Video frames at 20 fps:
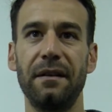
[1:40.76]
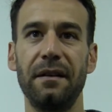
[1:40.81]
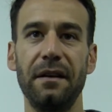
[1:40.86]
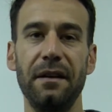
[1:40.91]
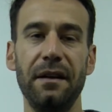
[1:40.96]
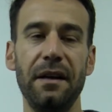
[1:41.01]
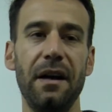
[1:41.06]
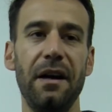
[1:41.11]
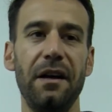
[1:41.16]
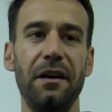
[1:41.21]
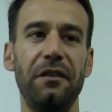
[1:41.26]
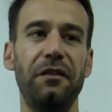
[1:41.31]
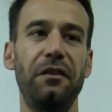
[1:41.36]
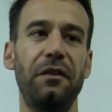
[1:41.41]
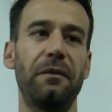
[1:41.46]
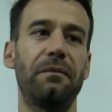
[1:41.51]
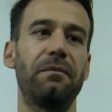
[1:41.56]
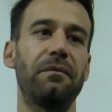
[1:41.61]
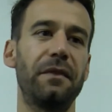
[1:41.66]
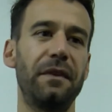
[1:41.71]
Yeah, it's
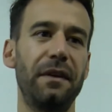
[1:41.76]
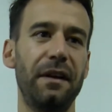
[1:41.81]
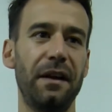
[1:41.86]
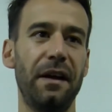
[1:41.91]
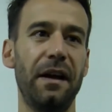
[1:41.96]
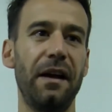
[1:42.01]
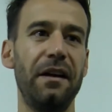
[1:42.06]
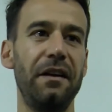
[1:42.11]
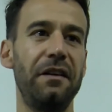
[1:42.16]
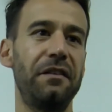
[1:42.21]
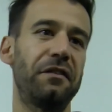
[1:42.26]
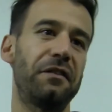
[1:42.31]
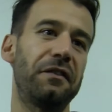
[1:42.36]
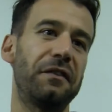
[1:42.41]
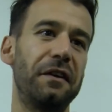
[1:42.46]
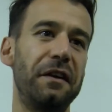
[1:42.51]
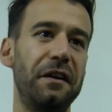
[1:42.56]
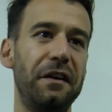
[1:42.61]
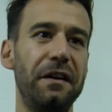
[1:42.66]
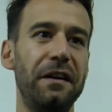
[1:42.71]
a
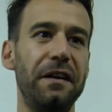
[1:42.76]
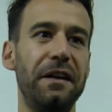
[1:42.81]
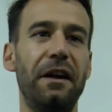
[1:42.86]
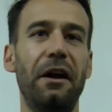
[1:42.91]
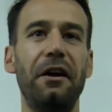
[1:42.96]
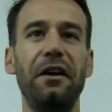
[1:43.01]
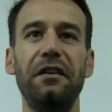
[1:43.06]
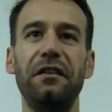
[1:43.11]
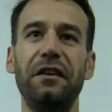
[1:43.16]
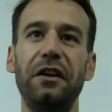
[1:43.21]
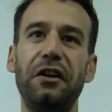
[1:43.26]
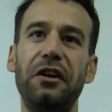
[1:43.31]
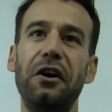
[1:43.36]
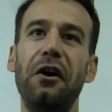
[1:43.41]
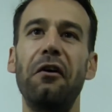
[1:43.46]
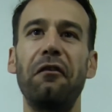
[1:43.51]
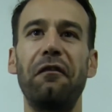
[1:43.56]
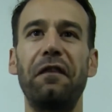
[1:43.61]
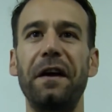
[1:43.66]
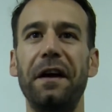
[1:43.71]
it's you know you
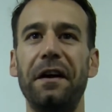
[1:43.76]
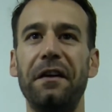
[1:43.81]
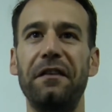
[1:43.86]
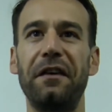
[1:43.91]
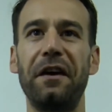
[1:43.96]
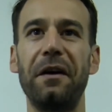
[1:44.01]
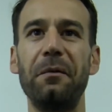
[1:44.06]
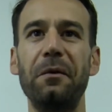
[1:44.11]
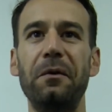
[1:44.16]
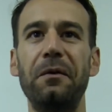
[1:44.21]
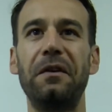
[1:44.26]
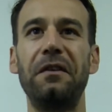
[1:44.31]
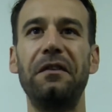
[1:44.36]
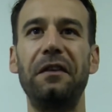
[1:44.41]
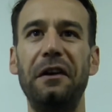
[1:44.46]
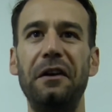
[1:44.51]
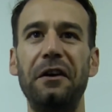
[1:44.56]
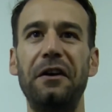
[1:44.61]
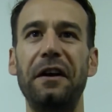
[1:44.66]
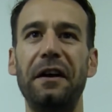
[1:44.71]
can't forget the table because
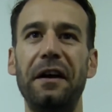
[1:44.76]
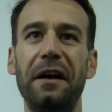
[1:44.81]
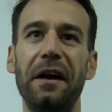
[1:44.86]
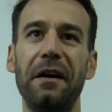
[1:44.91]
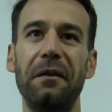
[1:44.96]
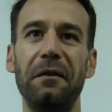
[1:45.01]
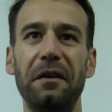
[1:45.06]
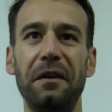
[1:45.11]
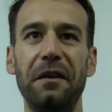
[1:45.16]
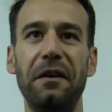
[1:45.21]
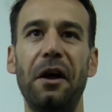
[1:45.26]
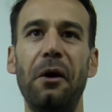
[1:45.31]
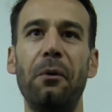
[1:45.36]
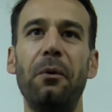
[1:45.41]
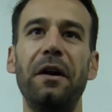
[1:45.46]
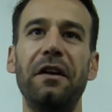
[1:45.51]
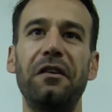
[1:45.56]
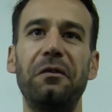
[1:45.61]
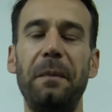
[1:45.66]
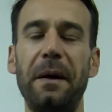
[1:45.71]
you look at it and no
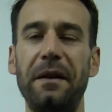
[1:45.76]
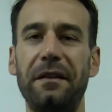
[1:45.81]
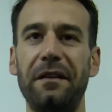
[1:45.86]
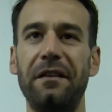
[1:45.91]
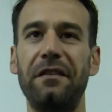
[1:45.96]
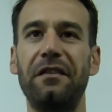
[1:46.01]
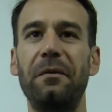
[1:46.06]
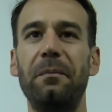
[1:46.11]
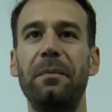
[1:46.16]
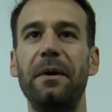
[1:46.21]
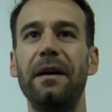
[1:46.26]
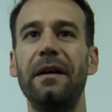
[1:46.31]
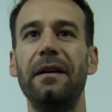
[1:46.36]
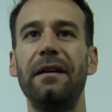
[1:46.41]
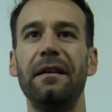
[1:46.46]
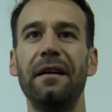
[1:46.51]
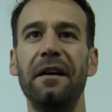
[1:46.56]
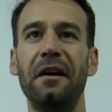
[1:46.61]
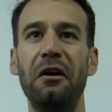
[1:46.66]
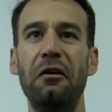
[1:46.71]
one expected us to
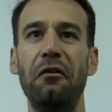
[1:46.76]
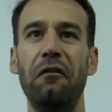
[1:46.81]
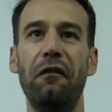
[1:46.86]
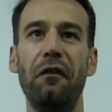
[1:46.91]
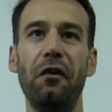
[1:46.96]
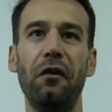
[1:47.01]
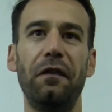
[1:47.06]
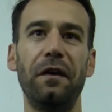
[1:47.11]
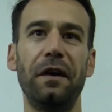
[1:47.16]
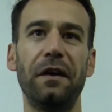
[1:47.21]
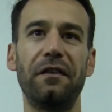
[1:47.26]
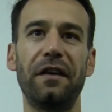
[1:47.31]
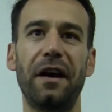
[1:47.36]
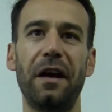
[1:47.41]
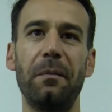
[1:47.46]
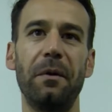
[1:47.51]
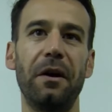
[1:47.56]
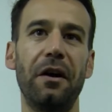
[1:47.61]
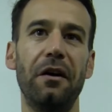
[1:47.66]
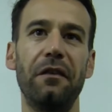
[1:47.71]
be fourth in the
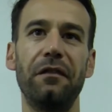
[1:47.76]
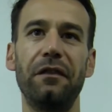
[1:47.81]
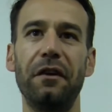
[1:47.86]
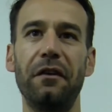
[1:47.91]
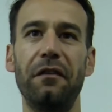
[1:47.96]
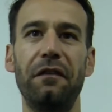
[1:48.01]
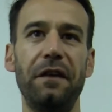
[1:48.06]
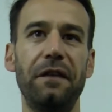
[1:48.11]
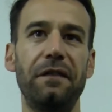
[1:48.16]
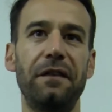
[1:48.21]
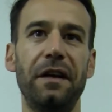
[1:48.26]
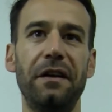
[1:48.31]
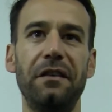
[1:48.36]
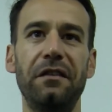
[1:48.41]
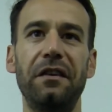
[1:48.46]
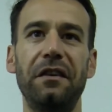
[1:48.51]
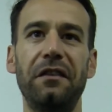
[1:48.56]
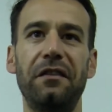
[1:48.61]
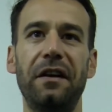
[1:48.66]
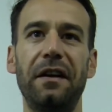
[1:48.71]
table after 15
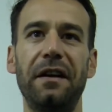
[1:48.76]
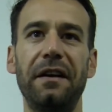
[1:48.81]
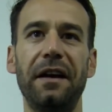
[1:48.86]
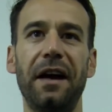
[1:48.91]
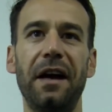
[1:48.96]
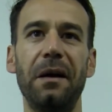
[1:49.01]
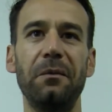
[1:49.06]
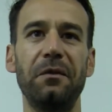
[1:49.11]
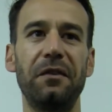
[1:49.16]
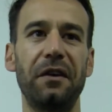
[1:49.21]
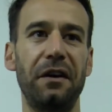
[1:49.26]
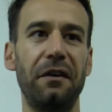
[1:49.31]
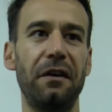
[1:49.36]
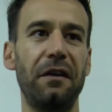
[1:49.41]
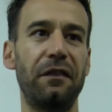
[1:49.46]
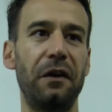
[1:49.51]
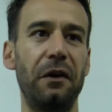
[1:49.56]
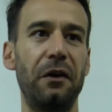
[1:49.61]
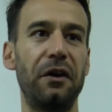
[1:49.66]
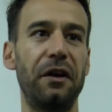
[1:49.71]
16 games so you
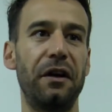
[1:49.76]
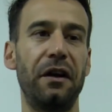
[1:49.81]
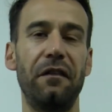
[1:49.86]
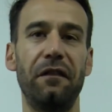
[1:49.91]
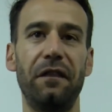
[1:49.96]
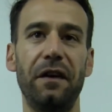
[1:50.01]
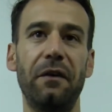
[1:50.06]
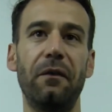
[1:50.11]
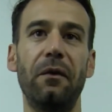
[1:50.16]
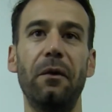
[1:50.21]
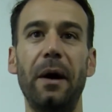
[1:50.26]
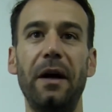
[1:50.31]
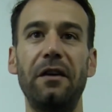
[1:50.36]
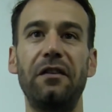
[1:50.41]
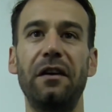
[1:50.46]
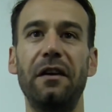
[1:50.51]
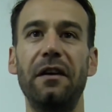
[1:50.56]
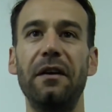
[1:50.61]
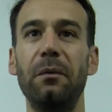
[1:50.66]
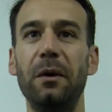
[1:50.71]
have to look at it and think well
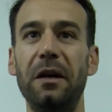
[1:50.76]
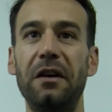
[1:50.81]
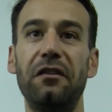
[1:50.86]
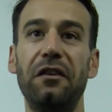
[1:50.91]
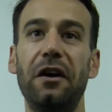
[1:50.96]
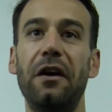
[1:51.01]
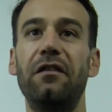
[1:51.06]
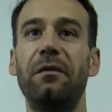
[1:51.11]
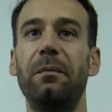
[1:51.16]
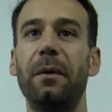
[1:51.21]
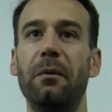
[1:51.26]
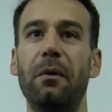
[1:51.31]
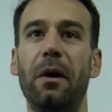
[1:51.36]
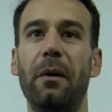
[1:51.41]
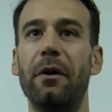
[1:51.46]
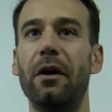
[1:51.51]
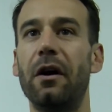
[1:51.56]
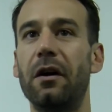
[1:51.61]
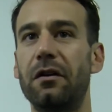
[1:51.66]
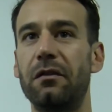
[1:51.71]
actually we deserve to be where
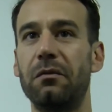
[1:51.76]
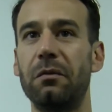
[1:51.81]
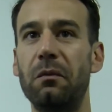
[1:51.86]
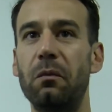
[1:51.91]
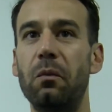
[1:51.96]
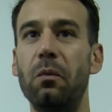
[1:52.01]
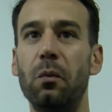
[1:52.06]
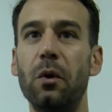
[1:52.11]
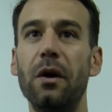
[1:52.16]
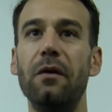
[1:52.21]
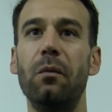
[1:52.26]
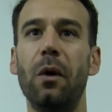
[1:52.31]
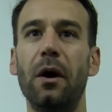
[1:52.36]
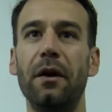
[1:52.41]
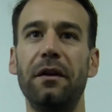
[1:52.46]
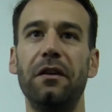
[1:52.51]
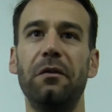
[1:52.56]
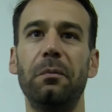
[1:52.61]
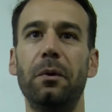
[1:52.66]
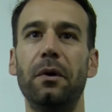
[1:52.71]
we are because we we've
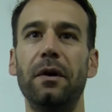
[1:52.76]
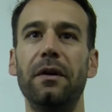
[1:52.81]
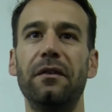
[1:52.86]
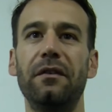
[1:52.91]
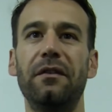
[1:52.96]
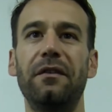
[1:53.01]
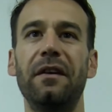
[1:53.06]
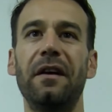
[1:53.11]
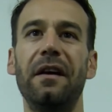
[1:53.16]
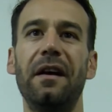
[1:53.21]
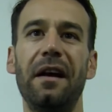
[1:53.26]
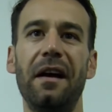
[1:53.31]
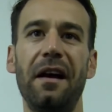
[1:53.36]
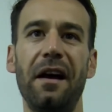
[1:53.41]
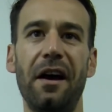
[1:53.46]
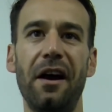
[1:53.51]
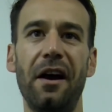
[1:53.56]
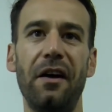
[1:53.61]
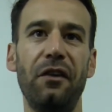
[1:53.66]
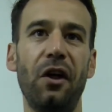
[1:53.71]
won these points
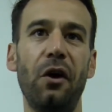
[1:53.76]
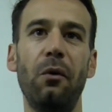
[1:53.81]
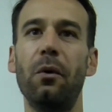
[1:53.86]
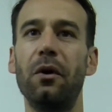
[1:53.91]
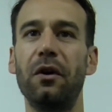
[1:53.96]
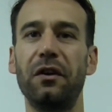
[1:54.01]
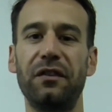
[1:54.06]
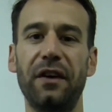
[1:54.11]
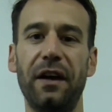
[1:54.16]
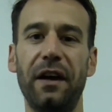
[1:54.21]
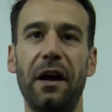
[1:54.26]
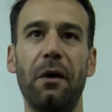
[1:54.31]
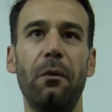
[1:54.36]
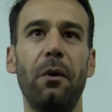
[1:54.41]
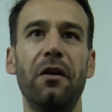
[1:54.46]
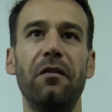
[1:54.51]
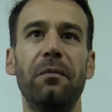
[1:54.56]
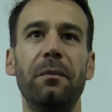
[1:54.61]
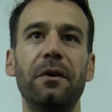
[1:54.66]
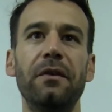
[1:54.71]
uh, no one can take that
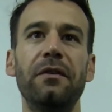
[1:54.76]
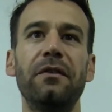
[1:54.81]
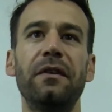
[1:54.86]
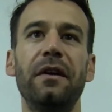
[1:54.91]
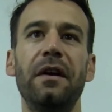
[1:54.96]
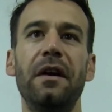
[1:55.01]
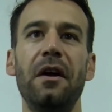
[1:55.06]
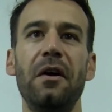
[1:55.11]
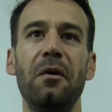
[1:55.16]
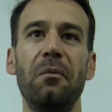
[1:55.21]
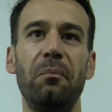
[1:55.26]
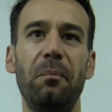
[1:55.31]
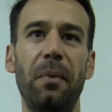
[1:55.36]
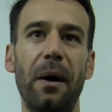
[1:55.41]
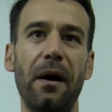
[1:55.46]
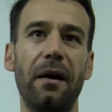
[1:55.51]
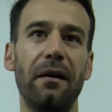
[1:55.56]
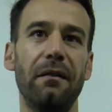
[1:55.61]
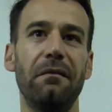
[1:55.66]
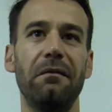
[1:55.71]
away from us
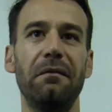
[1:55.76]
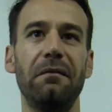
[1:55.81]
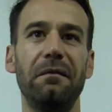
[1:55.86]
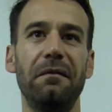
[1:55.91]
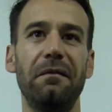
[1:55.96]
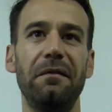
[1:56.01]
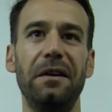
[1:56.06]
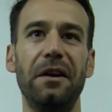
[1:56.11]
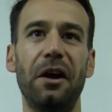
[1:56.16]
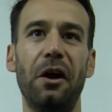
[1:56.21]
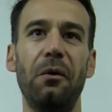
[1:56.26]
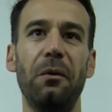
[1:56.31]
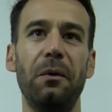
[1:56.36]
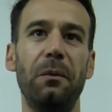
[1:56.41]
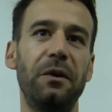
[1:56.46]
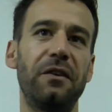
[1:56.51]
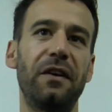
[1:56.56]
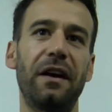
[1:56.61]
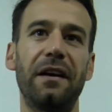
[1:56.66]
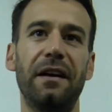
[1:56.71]
but you know,
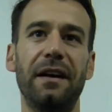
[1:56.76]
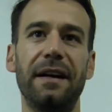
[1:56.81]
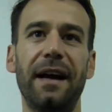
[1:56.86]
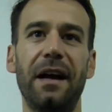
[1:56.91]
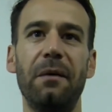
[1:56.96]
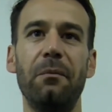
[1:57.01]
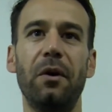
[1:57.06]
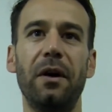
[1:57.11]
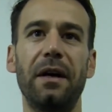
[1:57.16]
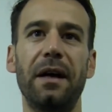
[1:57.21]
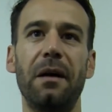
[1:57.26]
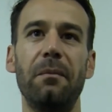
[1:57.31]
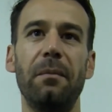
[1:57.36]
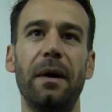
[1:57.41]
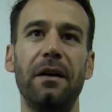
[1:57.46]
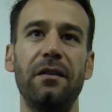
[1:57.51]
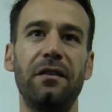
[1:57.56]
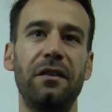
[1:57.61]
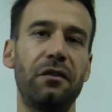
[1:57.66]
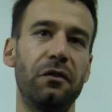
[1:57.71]
we take it a game by game
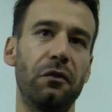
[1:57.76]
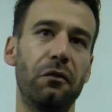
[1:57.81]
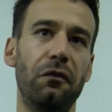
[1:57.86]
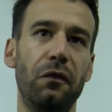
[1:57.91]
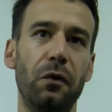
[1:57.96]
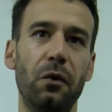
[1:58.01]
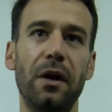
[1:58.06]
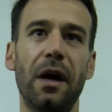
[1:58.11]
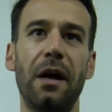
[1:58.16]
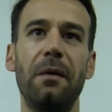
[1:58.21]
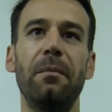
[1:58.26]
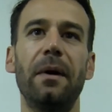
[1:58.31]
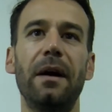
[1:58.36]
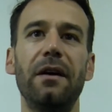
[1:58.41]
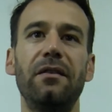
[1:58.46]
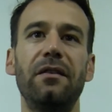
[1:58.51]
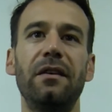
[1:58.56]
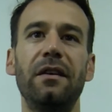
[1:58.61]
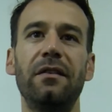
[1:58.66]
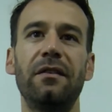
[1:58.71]
basis or four game
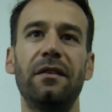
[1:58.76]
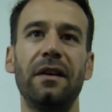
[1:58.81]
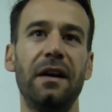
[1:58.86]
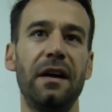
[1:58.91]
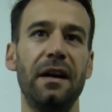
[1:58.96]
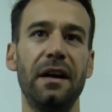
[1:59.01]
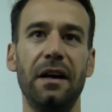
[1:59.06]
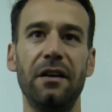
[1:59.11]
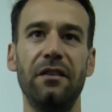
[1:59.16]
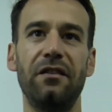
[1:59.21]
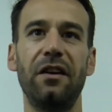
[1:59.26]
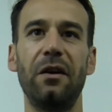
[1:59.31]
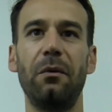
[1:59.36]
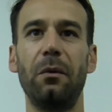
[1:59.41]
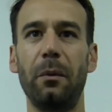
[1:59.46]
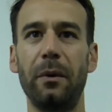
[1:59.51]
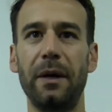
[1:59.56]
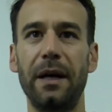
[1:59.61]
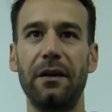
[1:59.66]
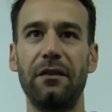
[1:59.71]
basis and see
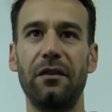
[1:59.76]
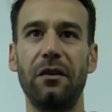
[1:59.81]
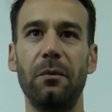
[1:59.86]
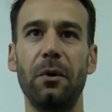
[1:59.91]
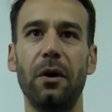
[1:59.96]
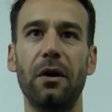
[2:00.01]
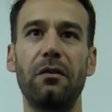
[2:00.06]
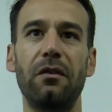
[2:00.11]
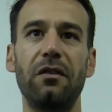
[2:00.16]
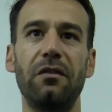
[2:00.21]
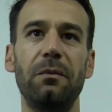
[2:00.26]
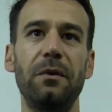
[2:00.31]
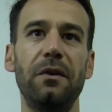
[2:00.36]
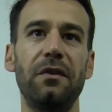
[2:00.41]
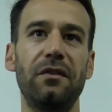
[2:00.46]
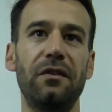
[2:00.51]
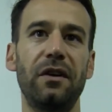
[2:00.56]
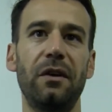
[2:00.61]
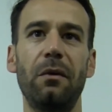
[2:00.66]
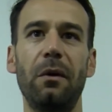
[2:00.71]
where we get to by
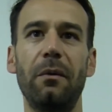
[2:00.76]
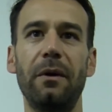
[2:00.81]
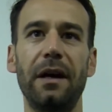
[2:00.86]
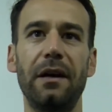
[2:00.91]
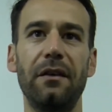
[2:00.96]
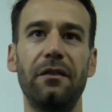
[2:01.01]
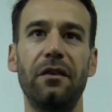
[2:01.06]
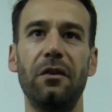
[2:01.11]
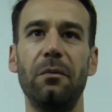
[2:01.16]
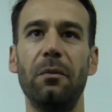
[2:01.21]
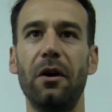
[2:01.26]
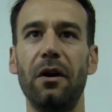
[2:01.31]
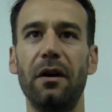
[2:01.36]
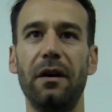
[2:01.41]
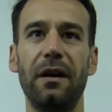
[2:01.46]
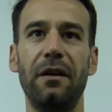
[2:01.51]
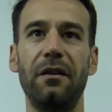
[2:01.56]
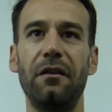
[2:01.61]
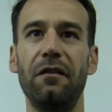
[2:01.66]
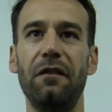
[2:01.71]
Christmas, see where we get to by
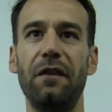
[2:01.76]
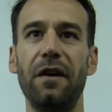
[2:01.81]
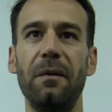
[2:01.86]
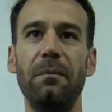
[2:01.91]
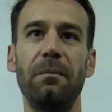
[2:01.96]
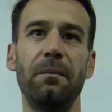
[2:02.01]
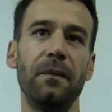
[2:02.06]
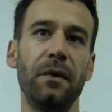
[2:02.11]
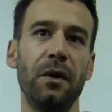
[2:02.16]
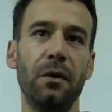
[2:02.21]
the end of Feb.